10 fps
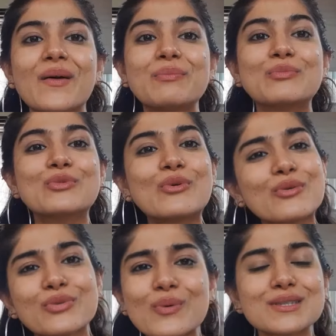on
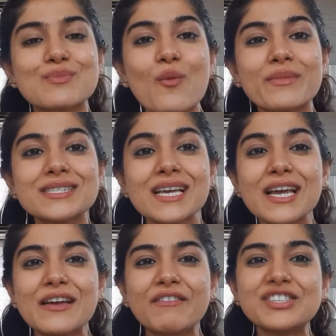those moments
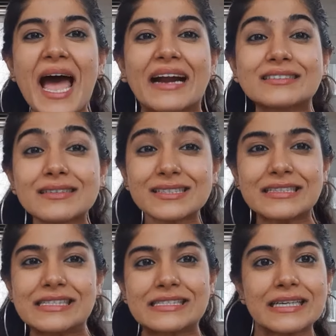which actors'
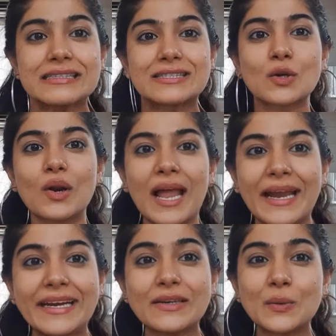instincts
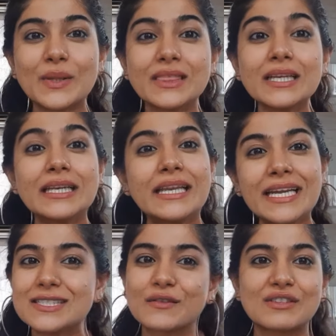collide with the
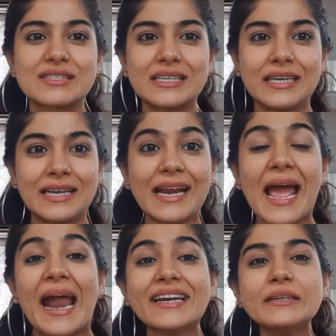needs of the scene and
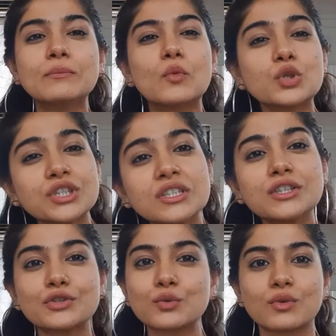add an emotional
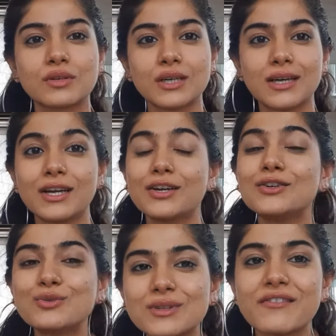truth to the